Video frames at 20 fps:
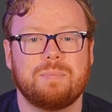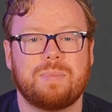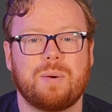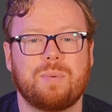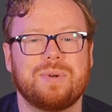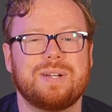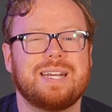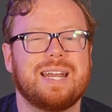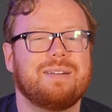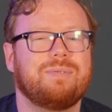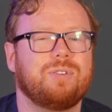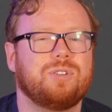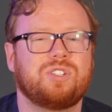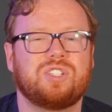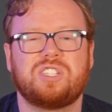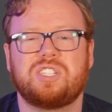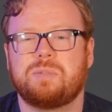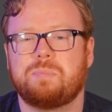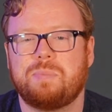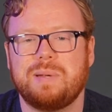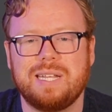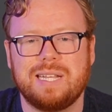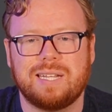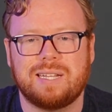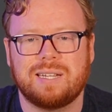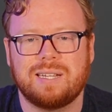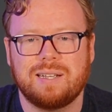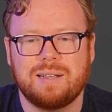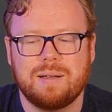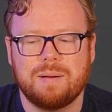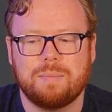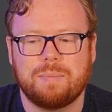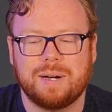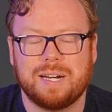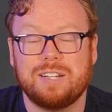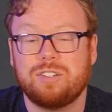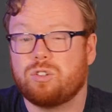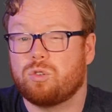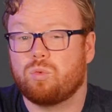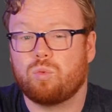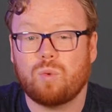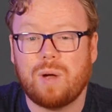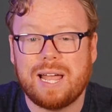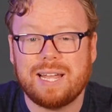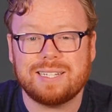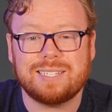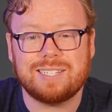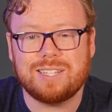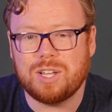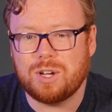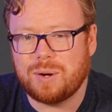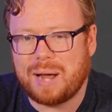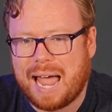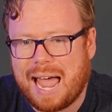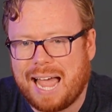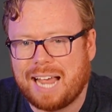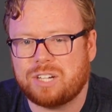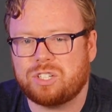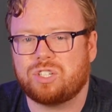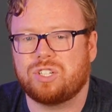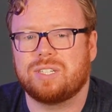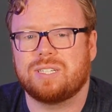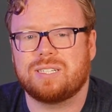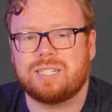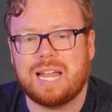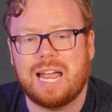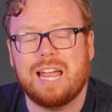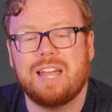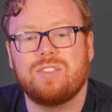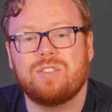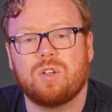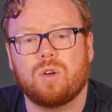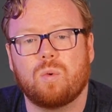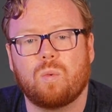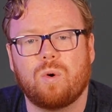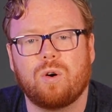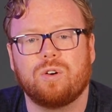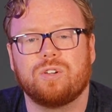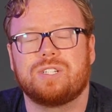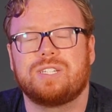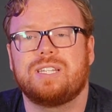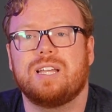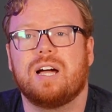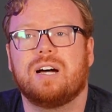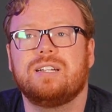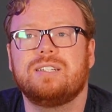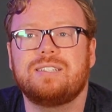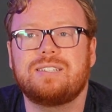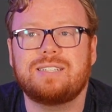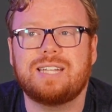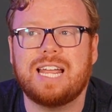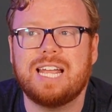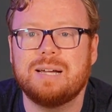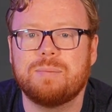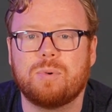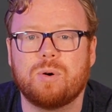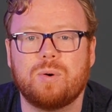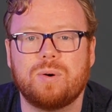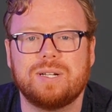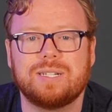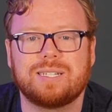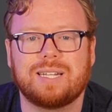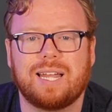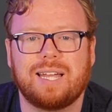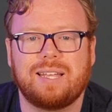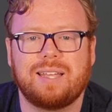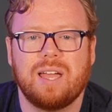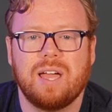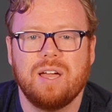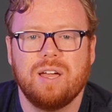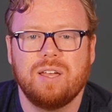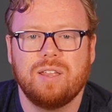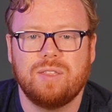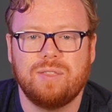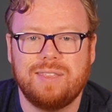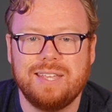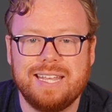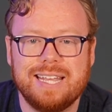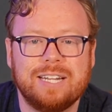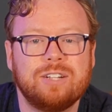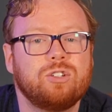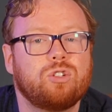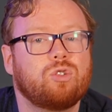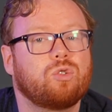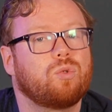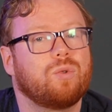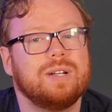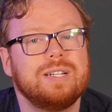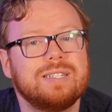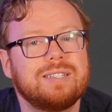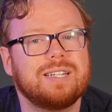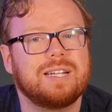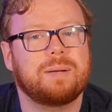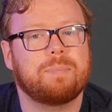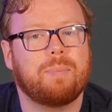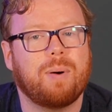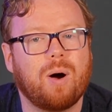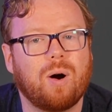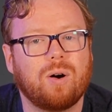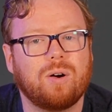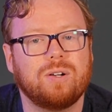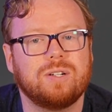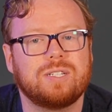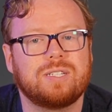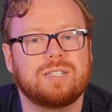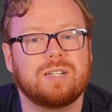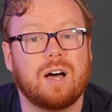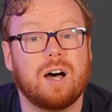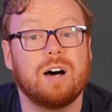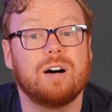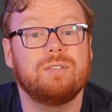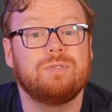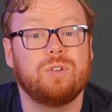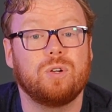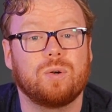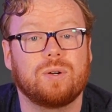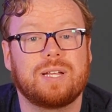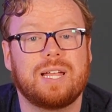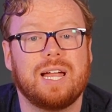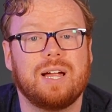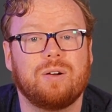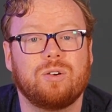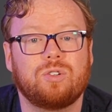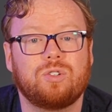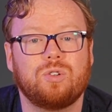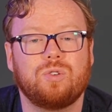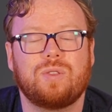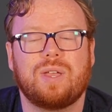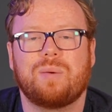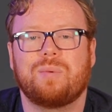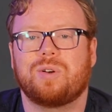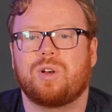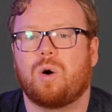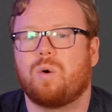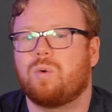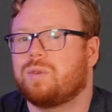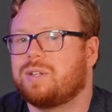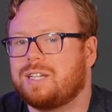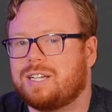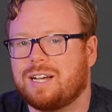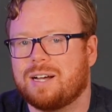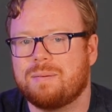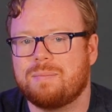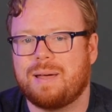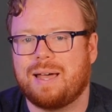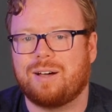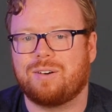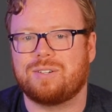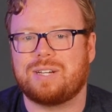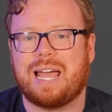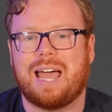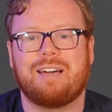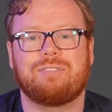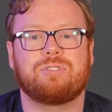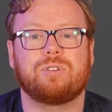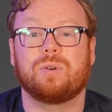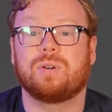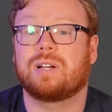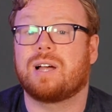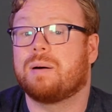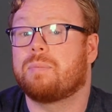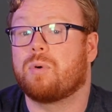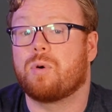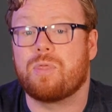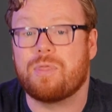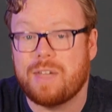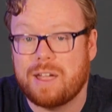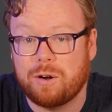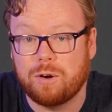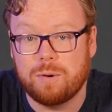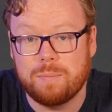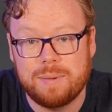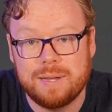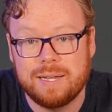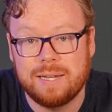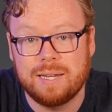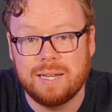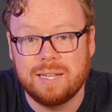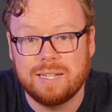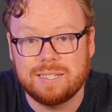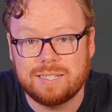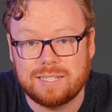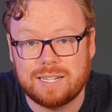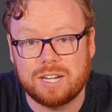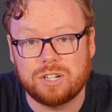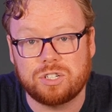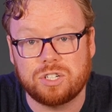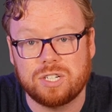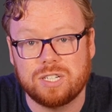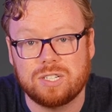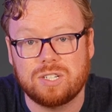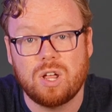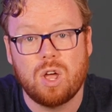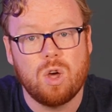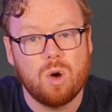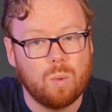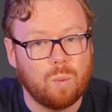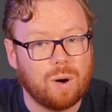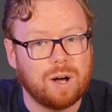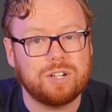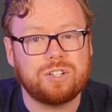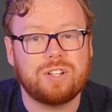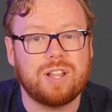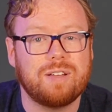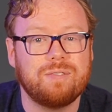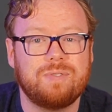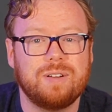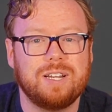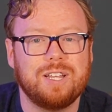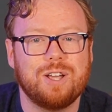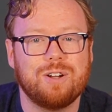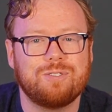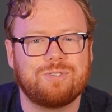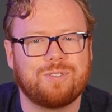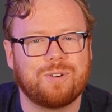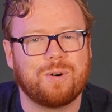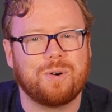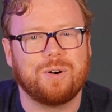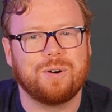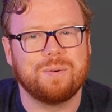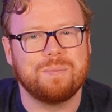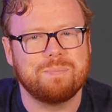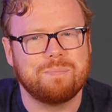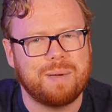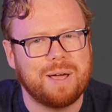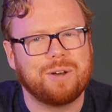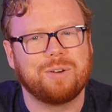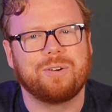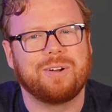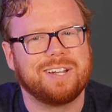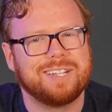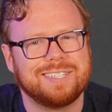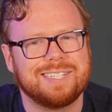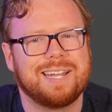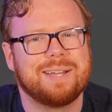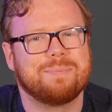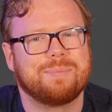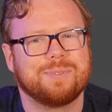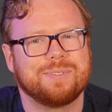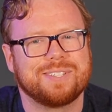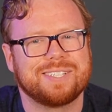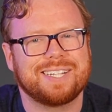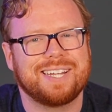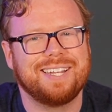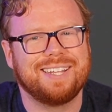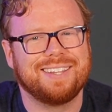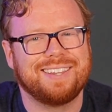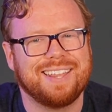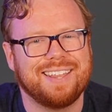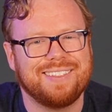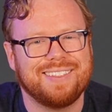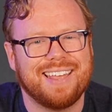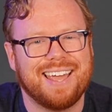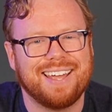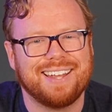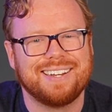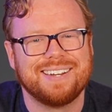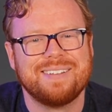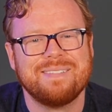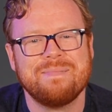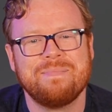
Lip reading: but would never speak. But it directs their actions and their words. The unsayable is like the intrinsic parts of your character that would only come out after a couple therapy sessions. Watch that video for better examples than that.